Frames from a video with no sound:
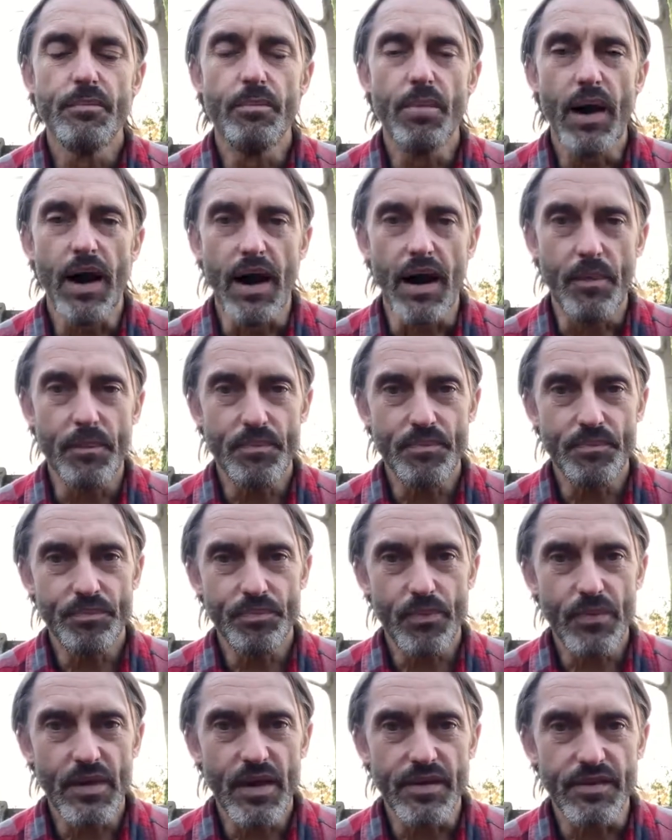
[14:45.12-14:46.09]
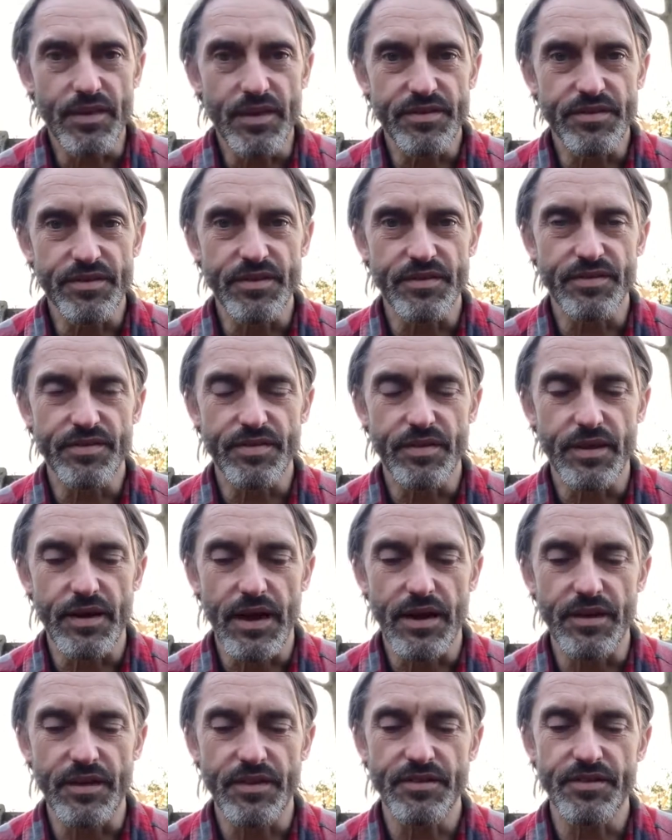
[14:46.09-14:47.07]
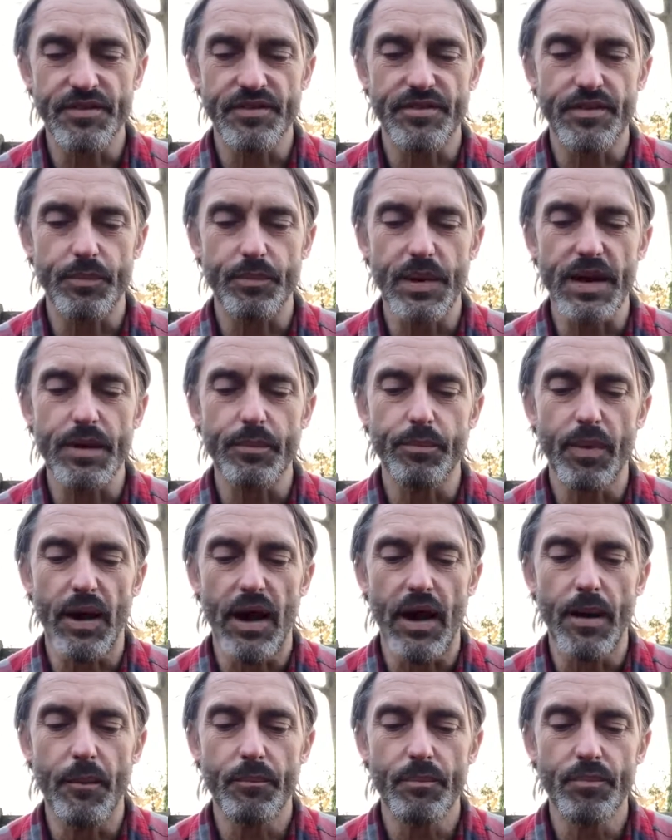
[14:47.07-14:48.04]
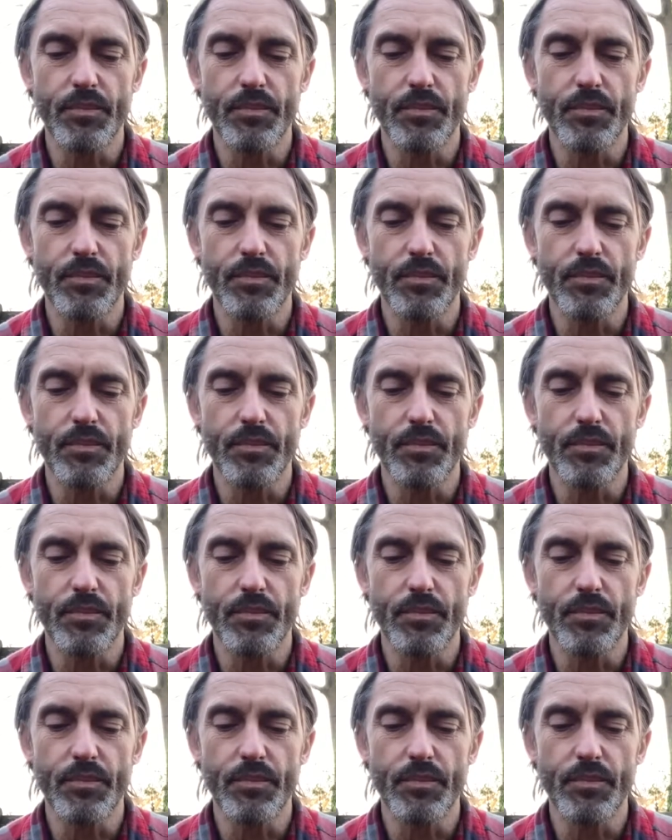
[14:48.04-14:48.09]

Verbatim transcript: But this is and this is the big but.